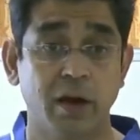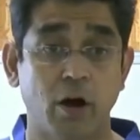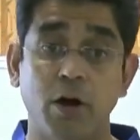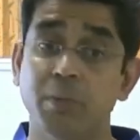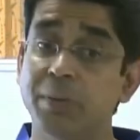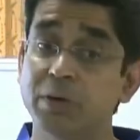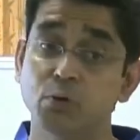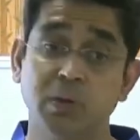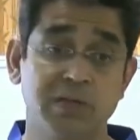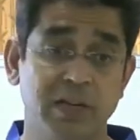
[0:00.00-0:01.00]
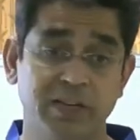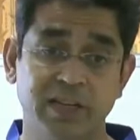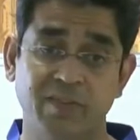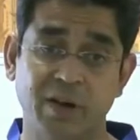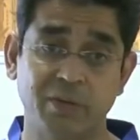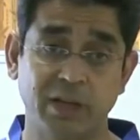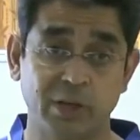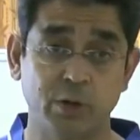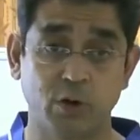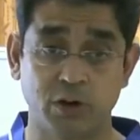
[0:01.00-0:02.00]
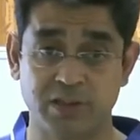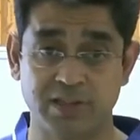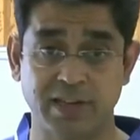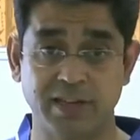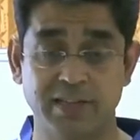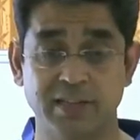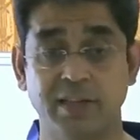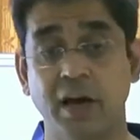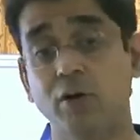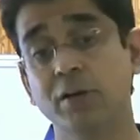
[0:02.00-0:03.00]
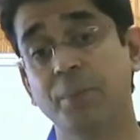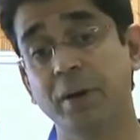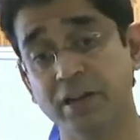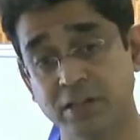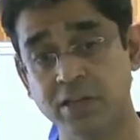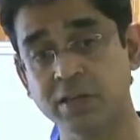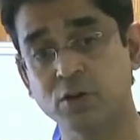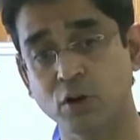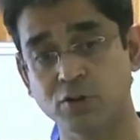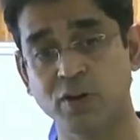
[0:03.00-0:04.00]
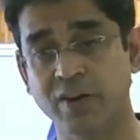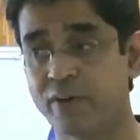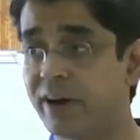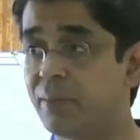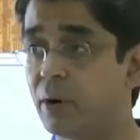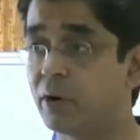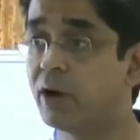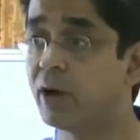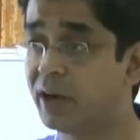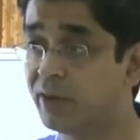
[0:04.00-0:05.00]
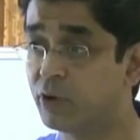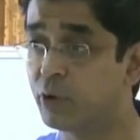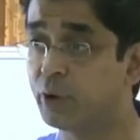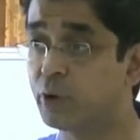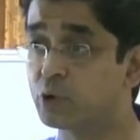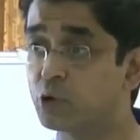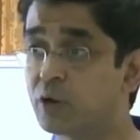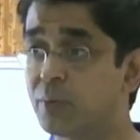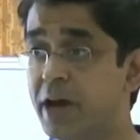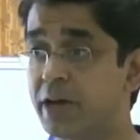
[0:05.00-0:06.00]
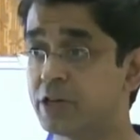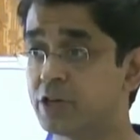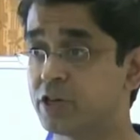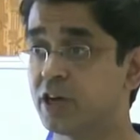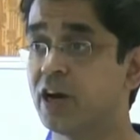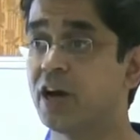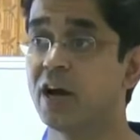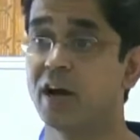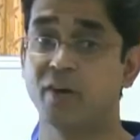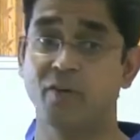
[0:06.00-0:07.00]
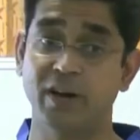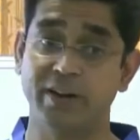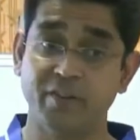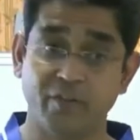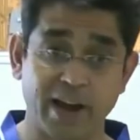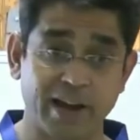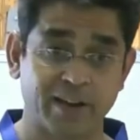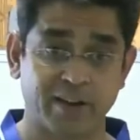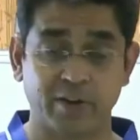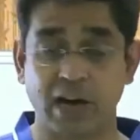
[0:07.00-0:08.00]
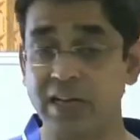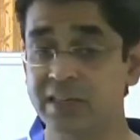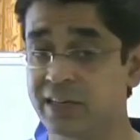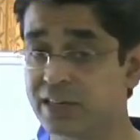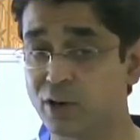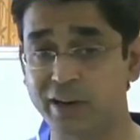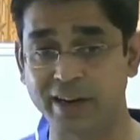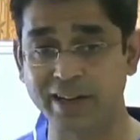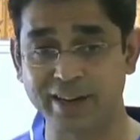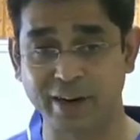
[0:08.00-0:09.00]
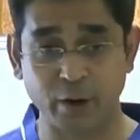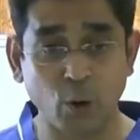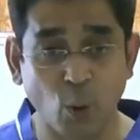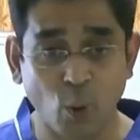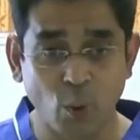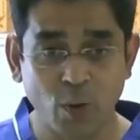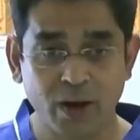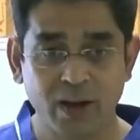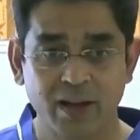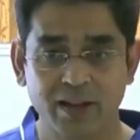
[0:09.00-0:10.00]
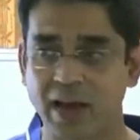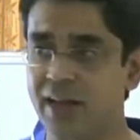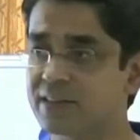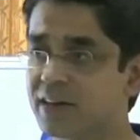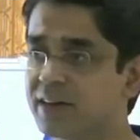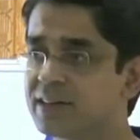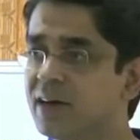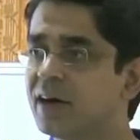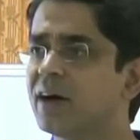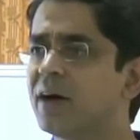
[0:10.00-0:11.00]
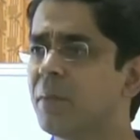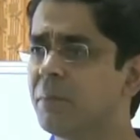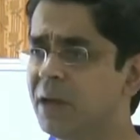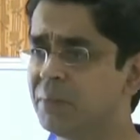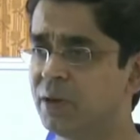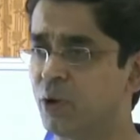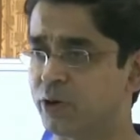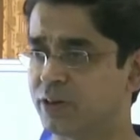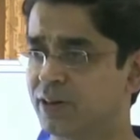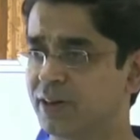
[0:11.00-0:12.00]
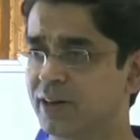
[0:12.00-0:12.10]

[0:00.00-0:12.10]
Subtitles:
or maybe 2 months later they have come with acute cholecystitis. Now the patient is also very worried about if you're going to go through the mesh, will it infect? Now the answer is not a clear-cut no. The answer is a maybe not.